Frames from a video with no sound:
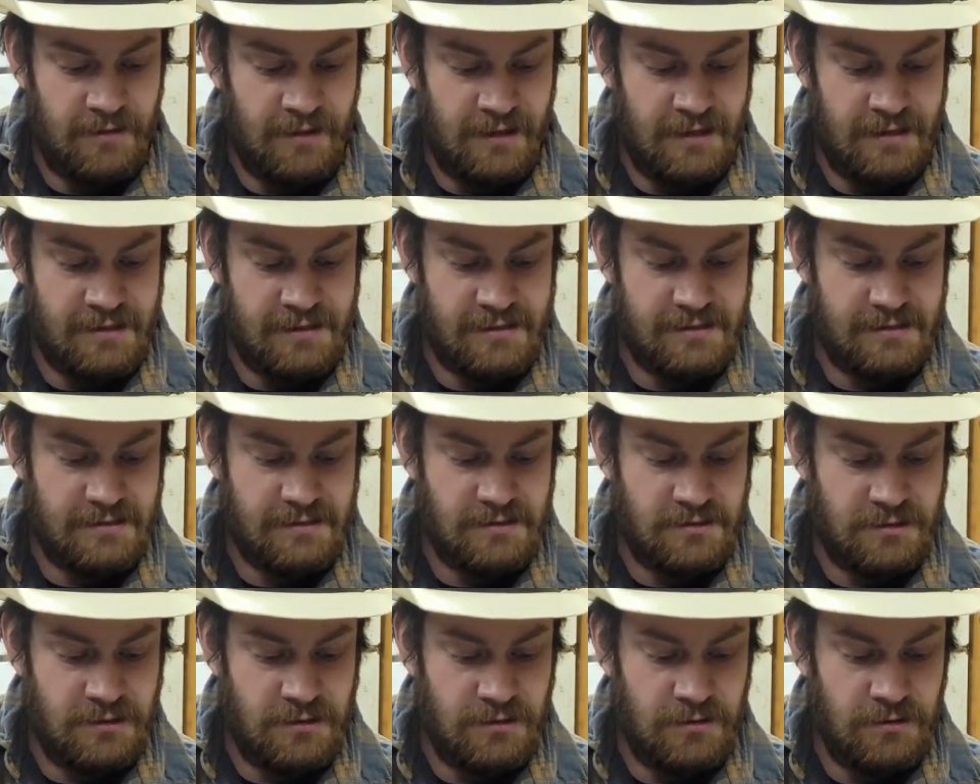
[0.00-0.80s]

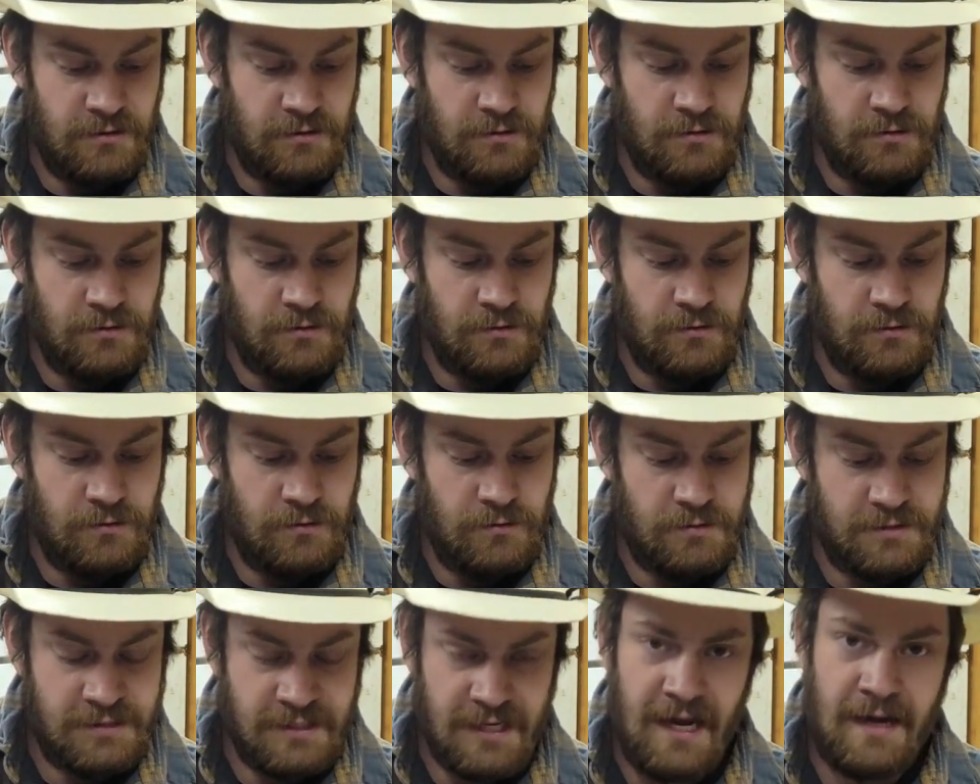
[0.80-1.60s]
this
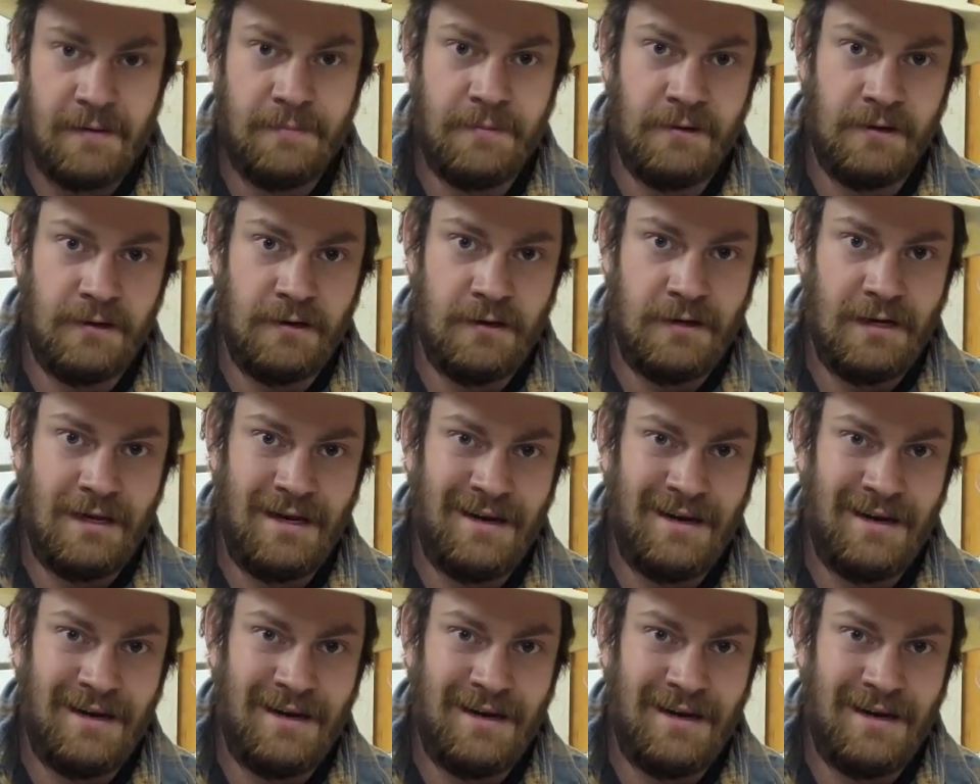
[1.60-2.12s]
to Snap-on,